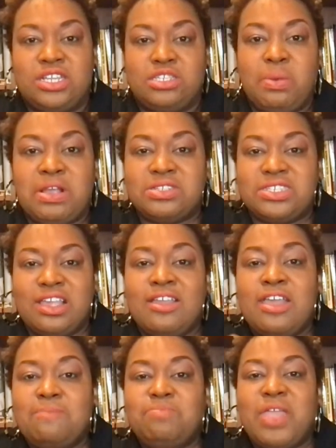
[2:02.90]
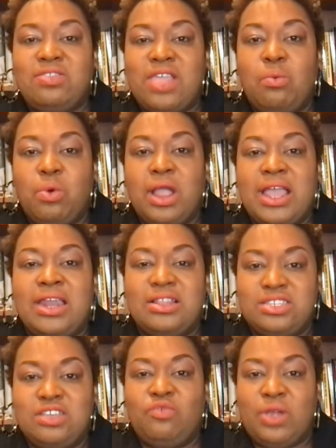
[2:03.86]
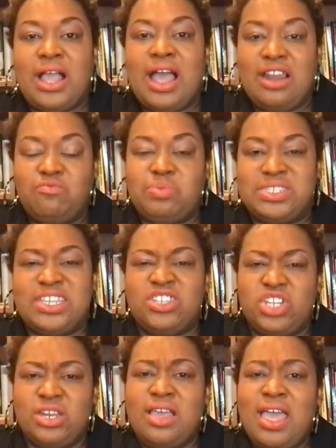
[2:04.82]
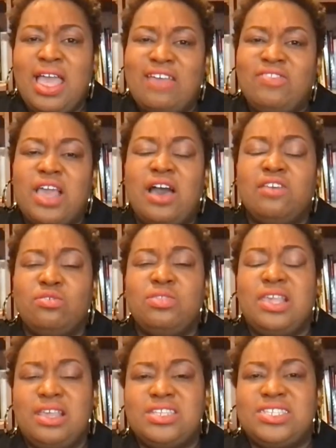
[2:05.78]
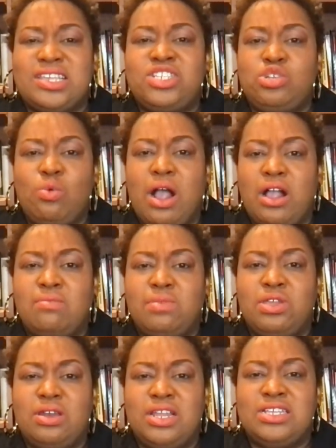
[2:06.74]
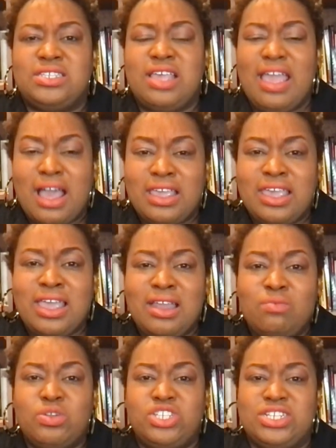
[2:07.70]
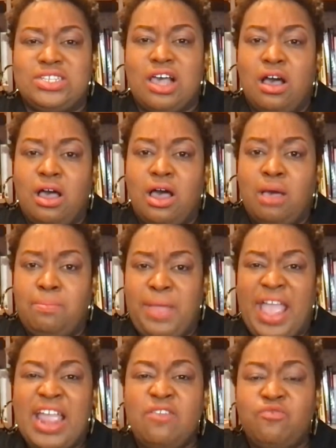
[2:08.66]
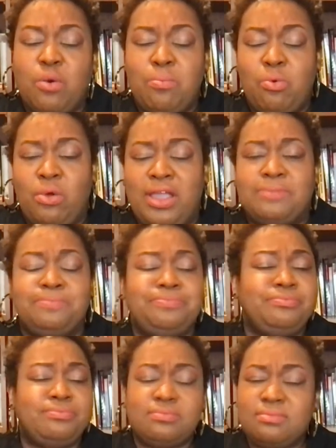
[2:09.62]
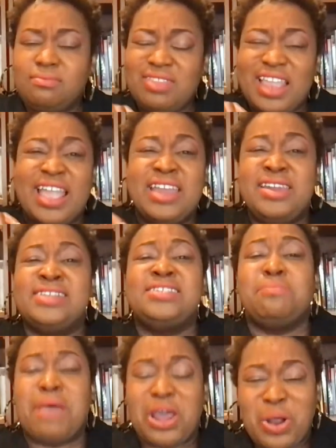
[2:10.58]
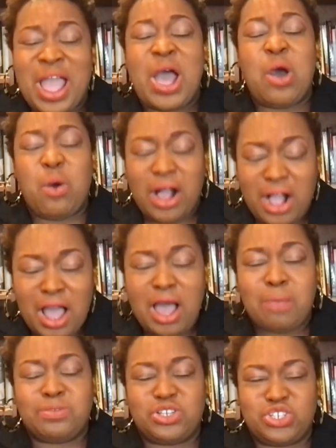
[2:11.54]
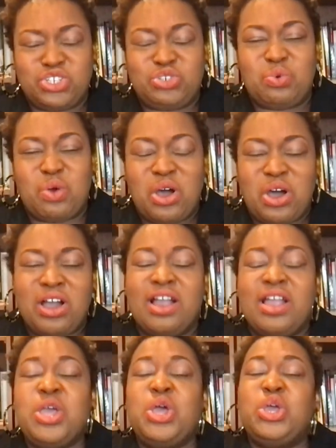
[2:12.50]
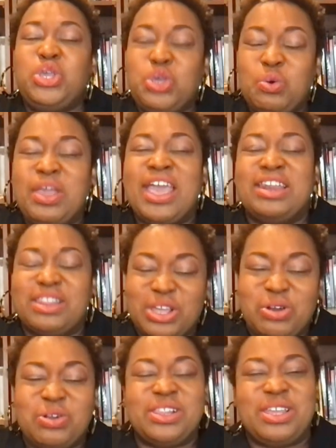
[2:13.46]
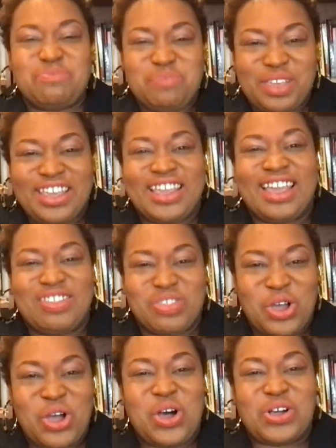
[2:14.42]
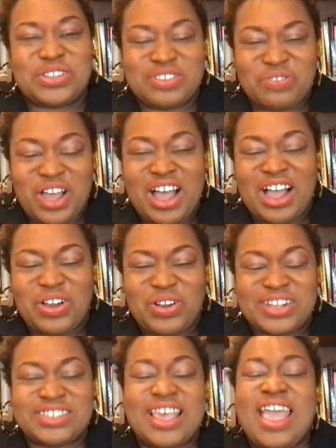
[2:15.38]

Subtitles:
experiencing, and that we're in a different kind of position? And the other thing it says to our communities, again, which is a painful point, it doesn't matter how accomplished you are, you can literally be in the halls of Congress